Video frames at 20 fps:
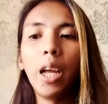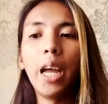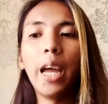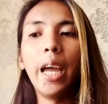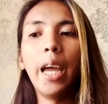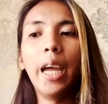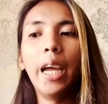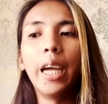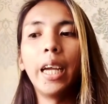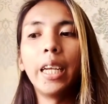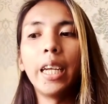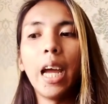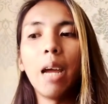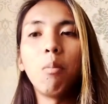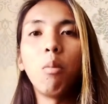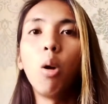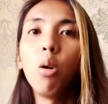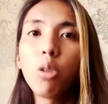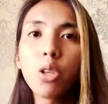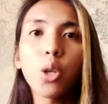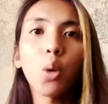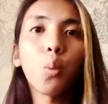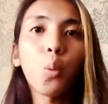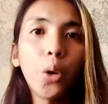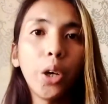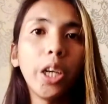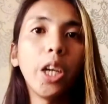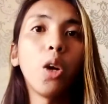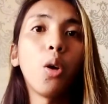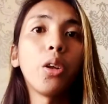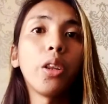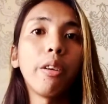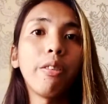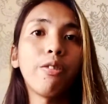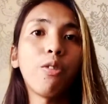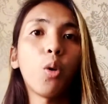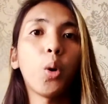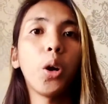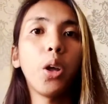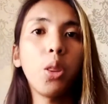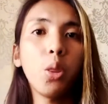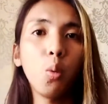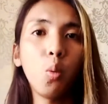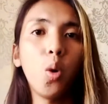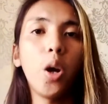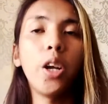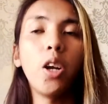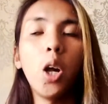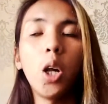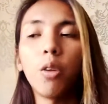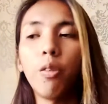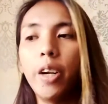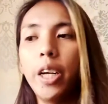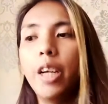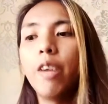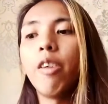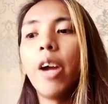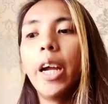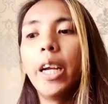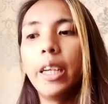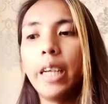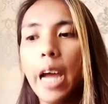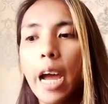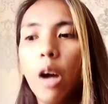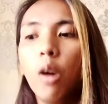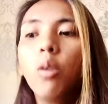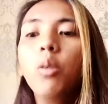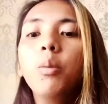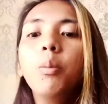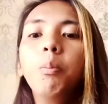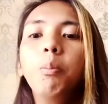and I'm also working on the fourth one already right now.